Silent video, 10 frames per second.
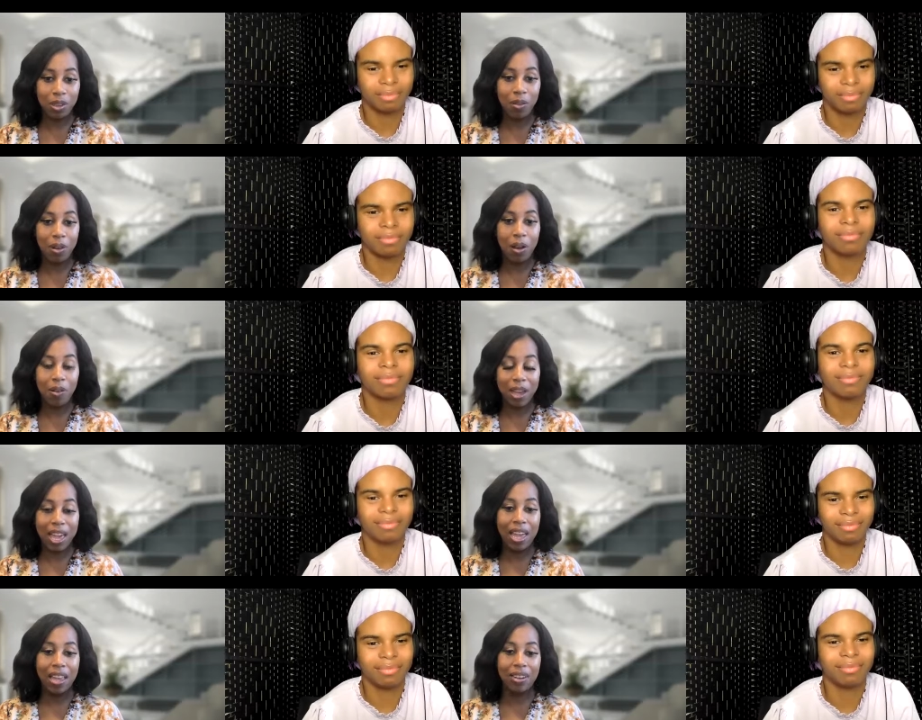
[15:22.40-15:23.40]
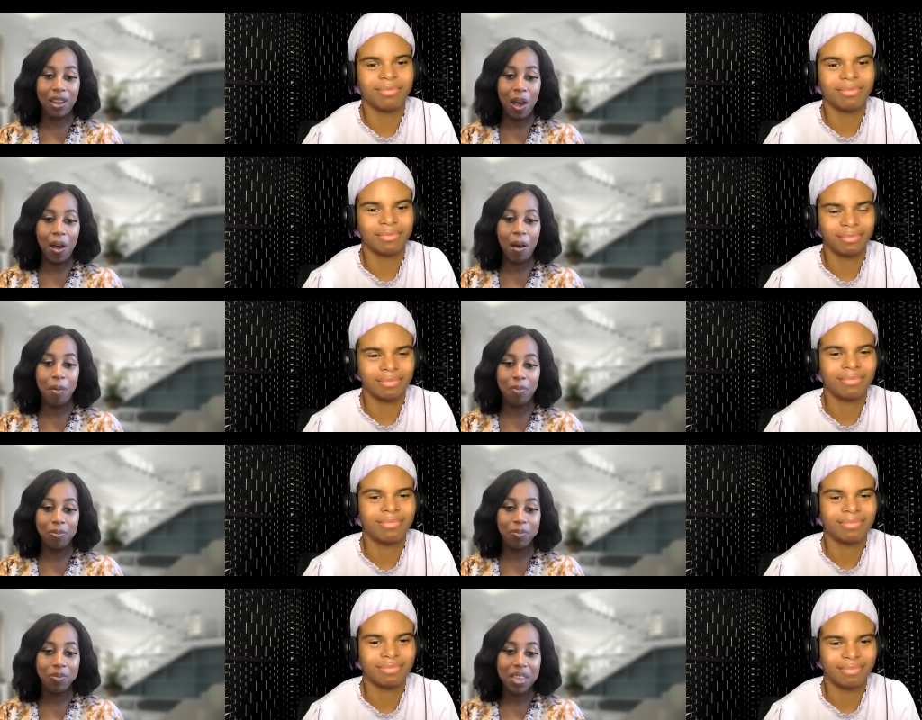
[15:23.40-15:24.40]
Speaker 1: you know, mm-hmm. and um,
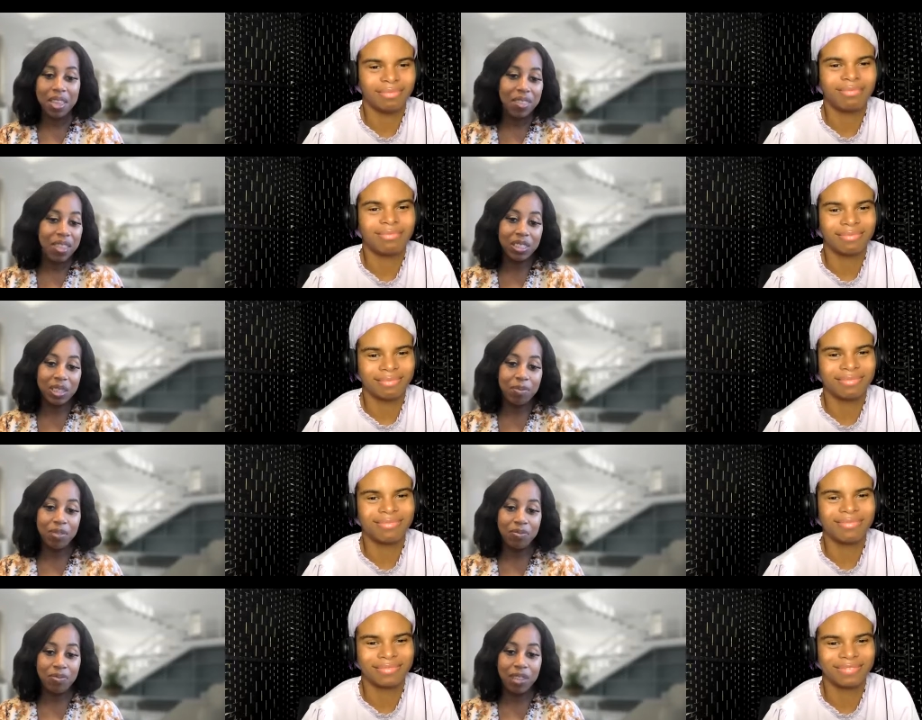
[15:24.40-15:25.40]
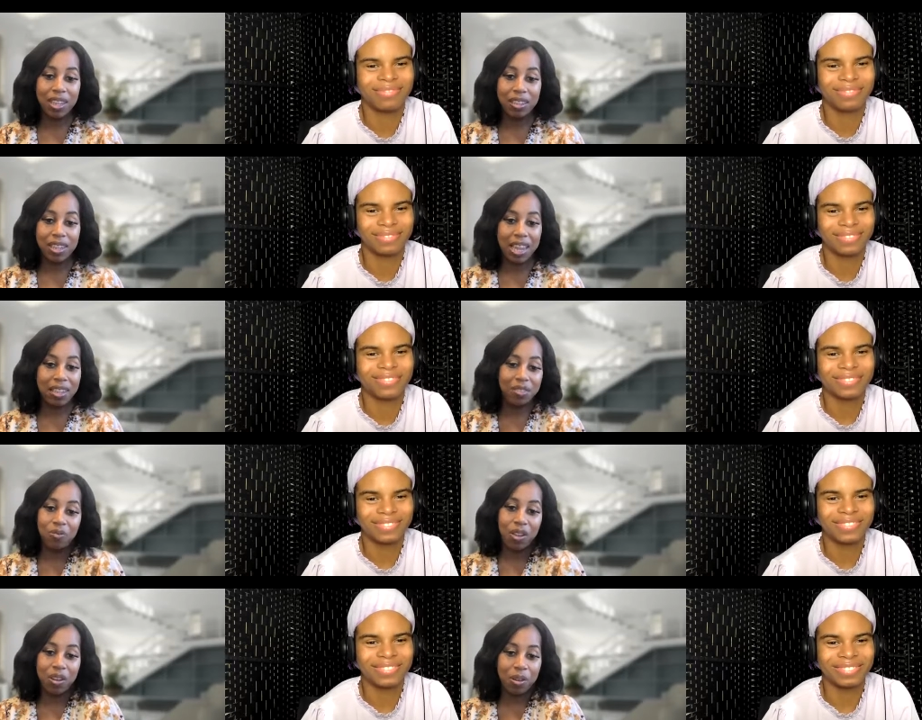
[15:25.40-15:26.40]
that's something that that's
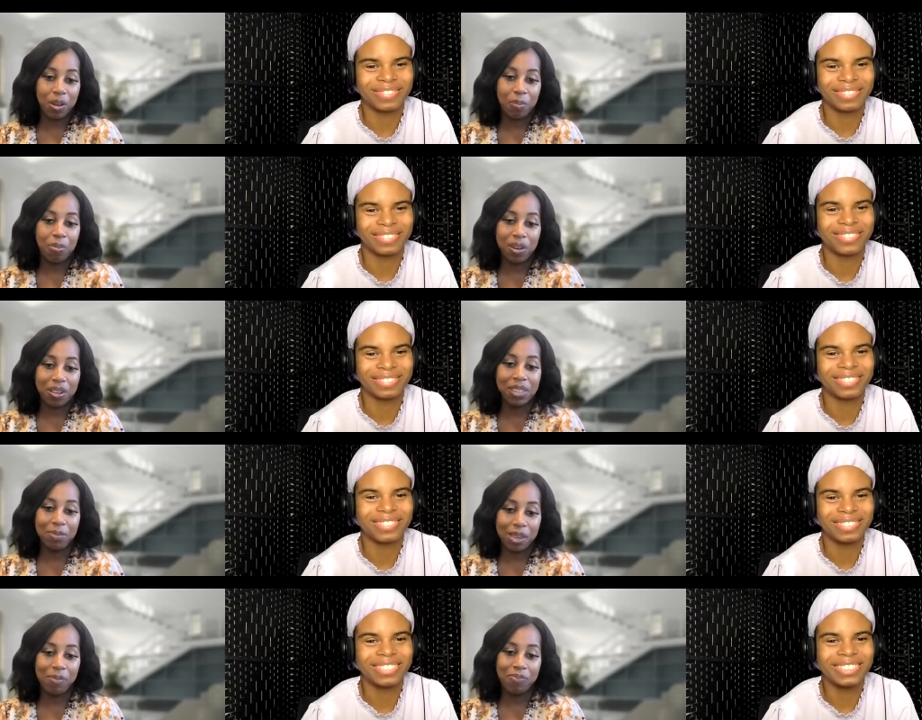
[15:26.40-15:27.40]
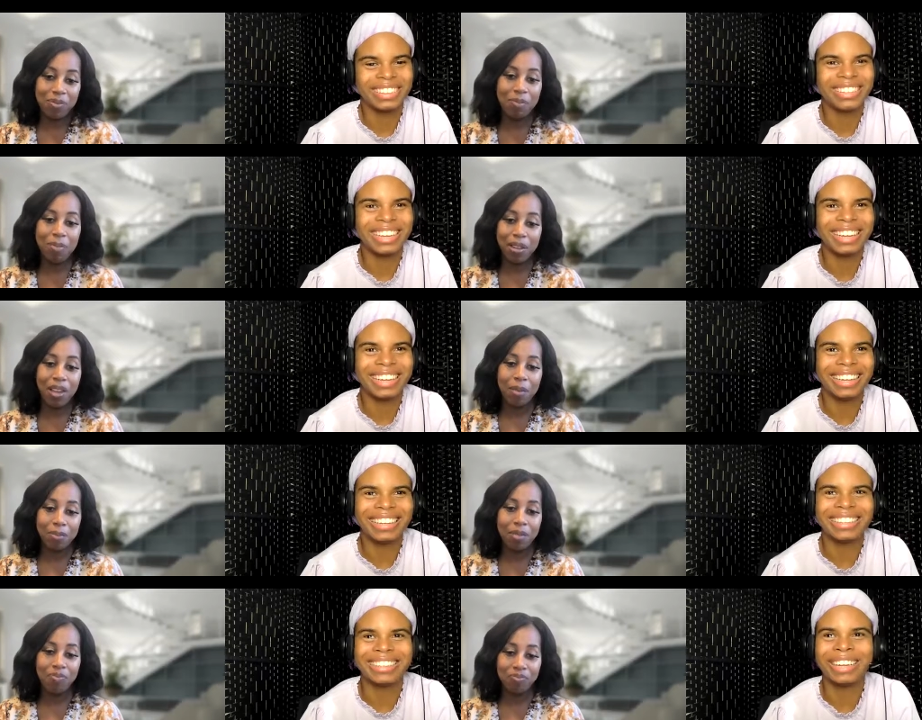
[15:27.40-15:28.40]
very important to me.
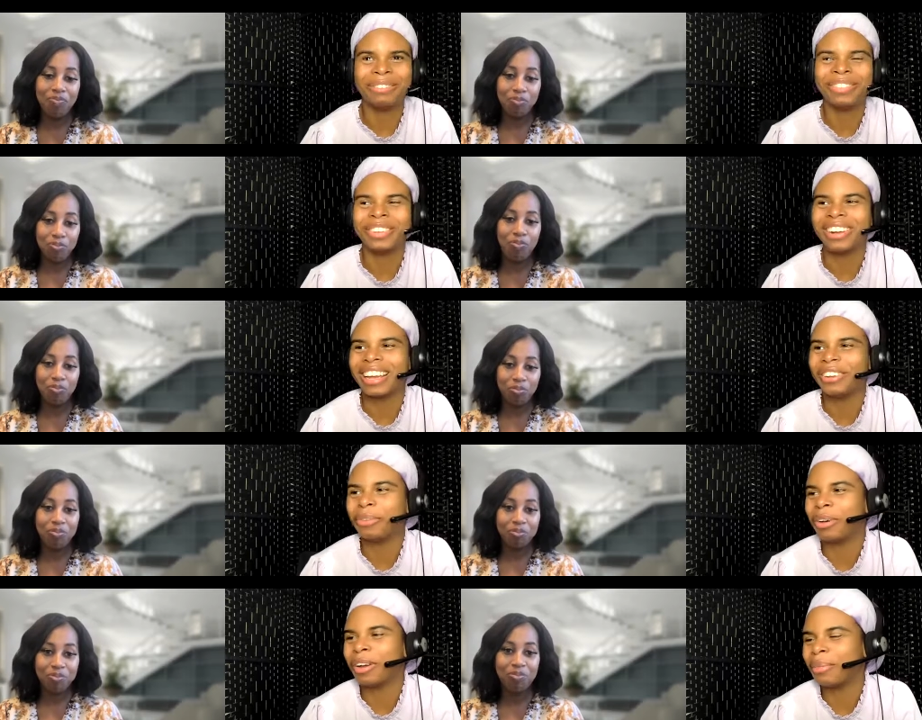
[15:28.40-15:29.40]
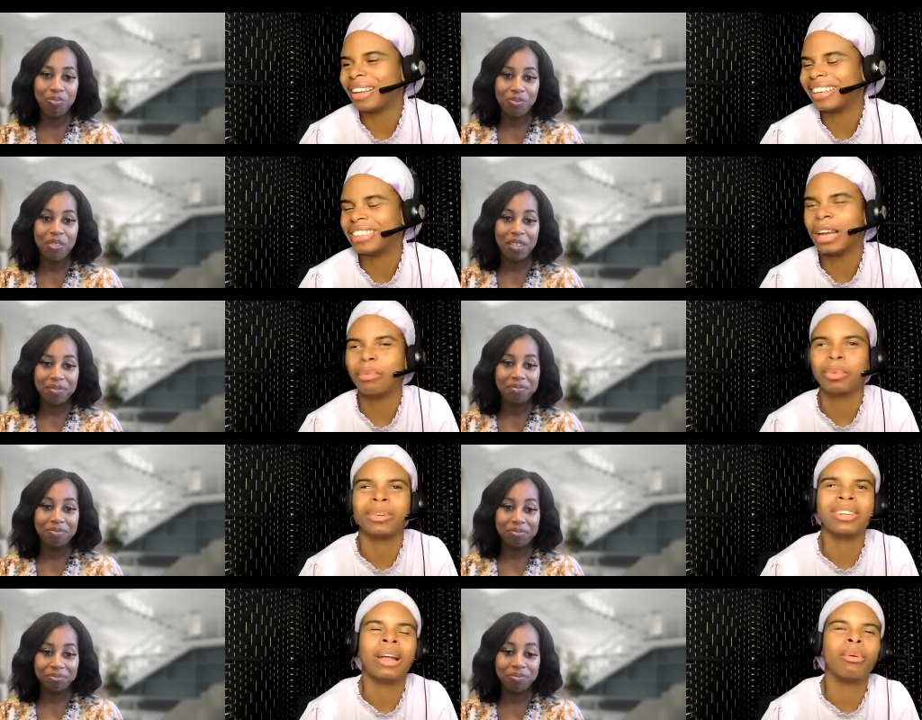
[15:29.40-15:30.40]
Speaker 2: Yes, I'm so glad you brought up that example
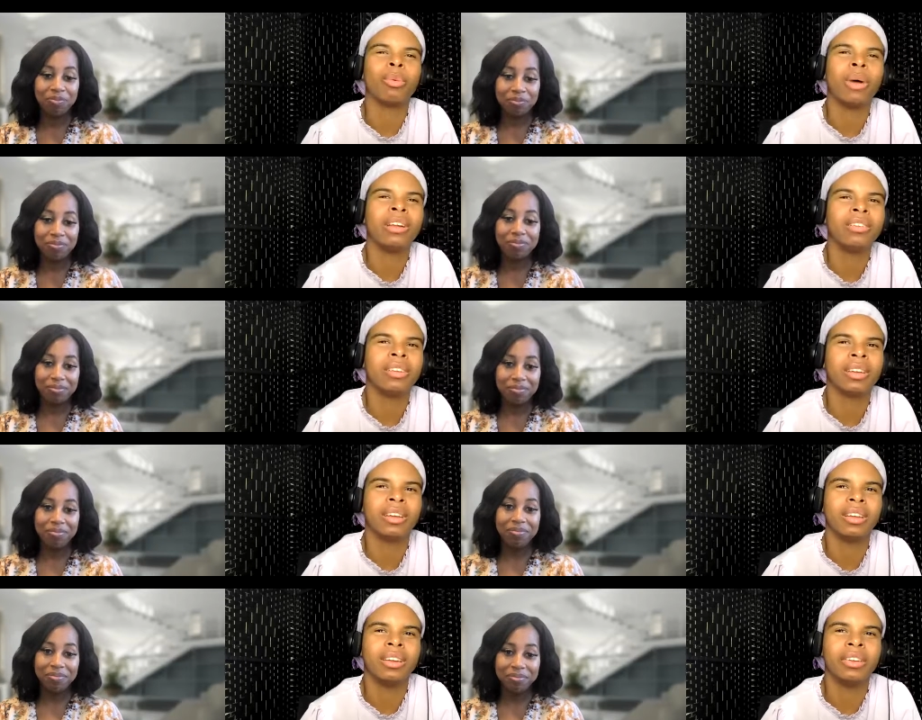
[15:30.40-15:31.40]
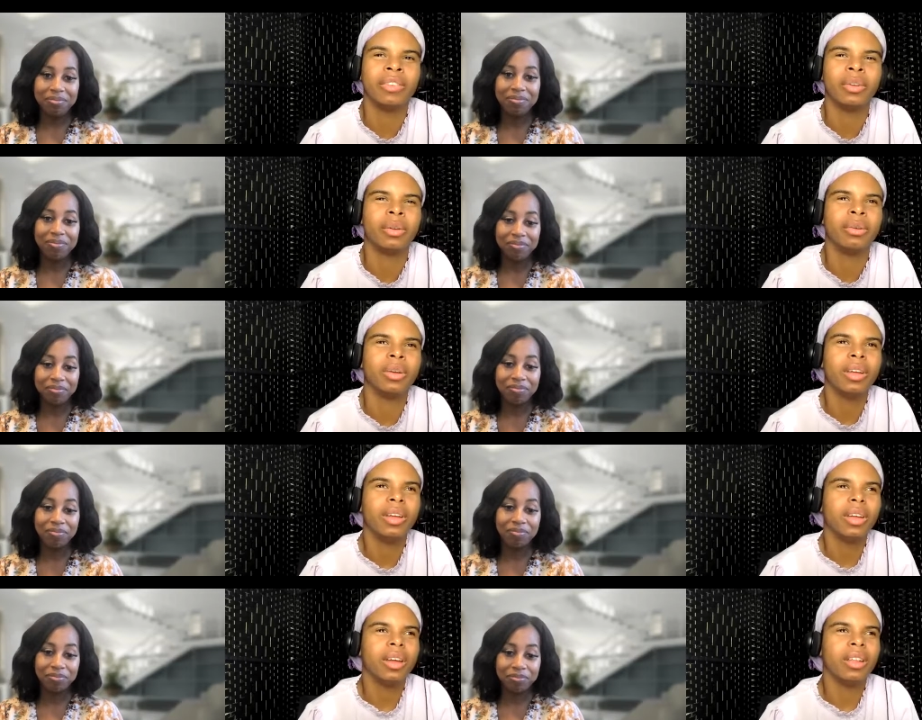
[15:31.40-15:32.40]
because I was watching an interview
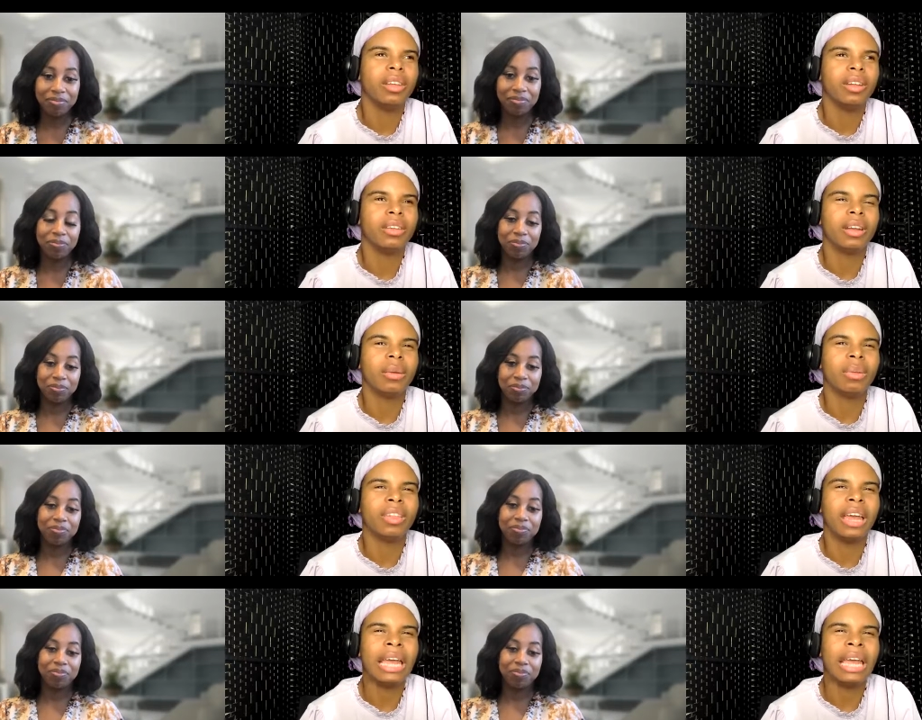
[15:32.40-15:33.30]
the other day with